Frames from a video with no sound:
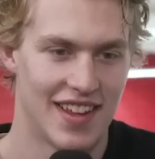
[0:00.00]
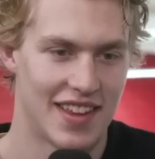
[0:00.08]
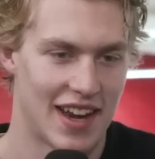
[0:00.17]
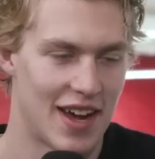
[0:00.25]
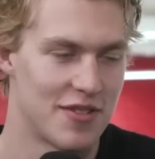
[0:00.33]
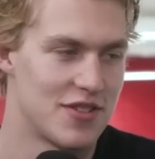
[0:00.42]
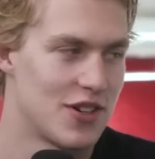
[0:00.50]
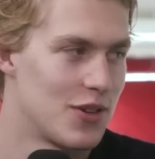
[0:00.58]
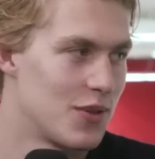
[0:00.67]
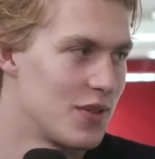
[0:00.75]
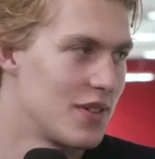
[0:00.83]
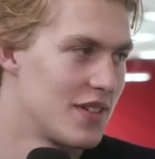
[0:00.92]
That I have
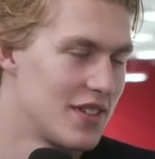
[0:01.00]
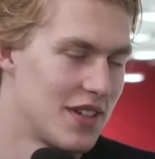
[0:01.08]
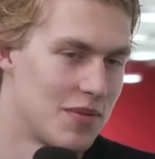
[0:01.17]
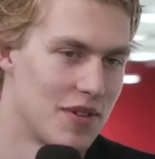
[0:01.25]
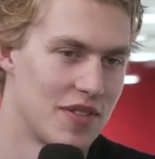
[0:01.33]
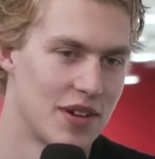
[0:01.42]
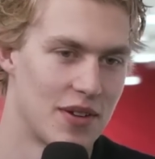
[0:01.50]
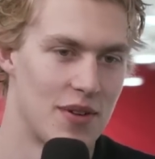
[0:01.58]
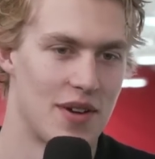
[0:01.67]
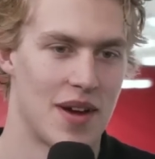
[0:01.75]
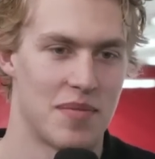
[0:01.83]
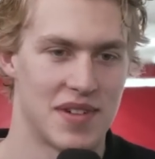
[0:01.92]
shown some of the Grand
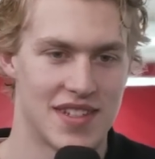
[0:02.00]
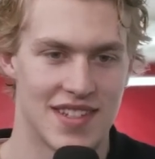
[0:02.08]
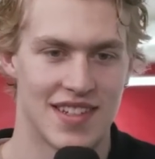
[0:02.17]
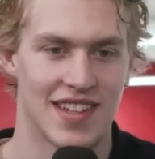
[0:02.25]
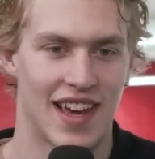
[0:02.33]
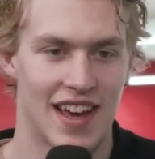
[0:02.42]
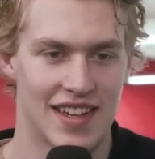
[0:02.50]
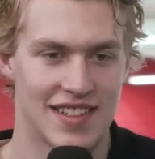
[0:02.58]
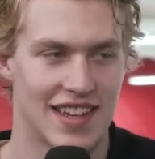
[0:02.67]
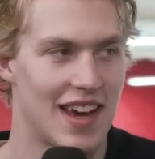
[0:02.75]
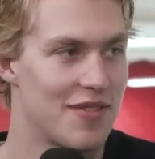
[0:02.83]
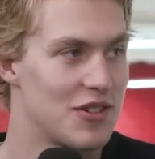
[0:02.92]
Rapids
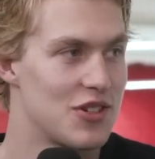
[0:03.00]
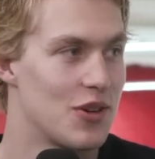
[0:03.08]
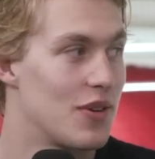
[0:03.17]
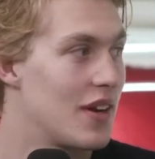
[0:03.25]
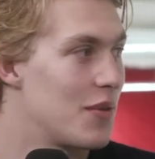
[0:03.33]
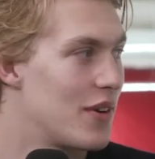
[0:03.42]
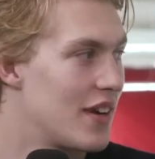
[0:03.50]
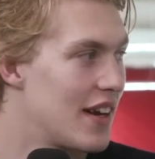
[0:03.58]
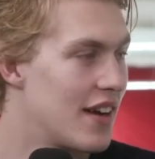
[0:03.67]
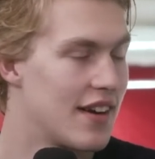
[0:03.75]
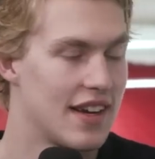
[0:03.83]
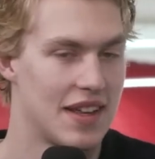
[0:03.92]
guys. I haven't shown anyone
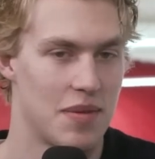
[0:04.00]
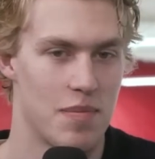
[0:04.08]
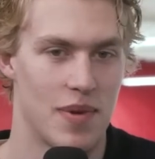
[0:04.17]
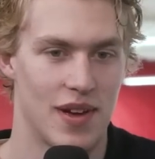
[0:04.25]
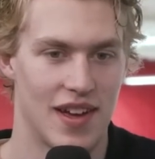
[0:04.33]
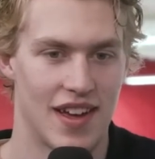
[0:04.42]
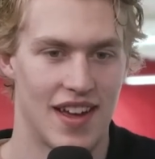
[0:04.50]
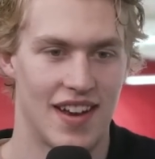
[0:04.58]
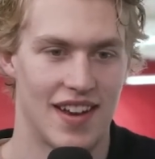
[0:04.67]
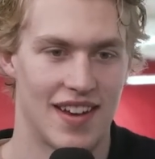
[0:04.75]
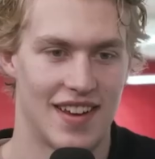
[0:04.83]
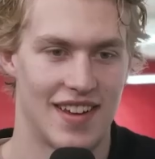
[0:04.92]
here yet,
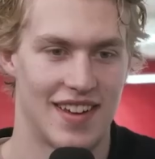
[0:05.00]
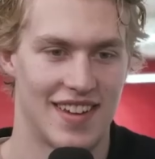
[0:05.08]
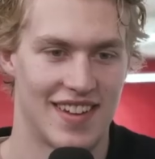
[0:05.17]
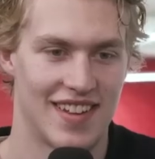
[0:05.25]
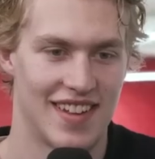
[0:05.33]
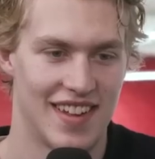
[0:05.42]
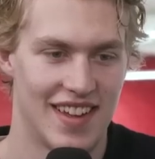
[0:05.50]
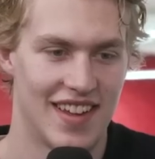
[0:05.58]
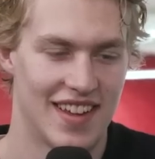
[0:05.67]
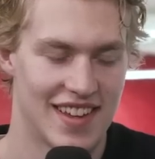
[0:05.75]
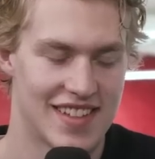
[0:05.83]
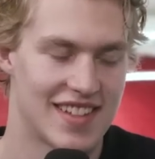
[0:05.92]
but
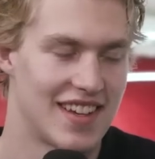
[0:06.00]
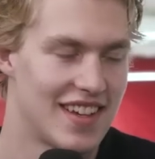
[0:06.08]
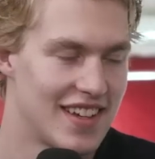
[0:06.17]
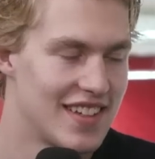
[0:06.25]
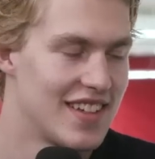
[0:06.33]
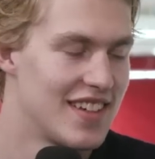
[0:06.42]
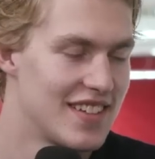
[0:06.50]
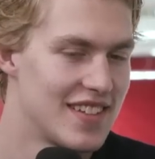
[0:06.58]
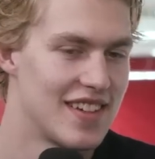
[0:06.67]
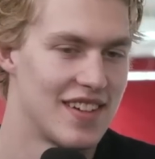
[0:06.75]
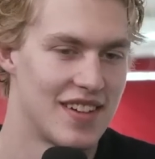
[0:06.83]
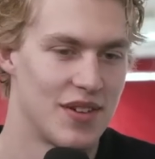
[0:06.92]
it's
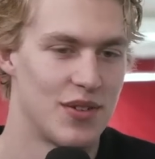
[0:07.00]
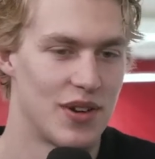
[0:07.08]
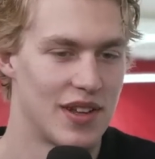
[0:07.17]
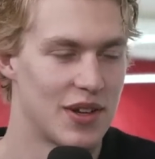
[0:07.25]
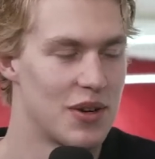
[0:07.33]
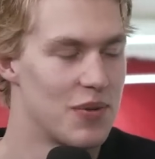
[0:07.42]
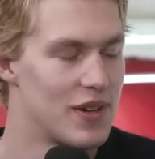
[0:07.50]
a really good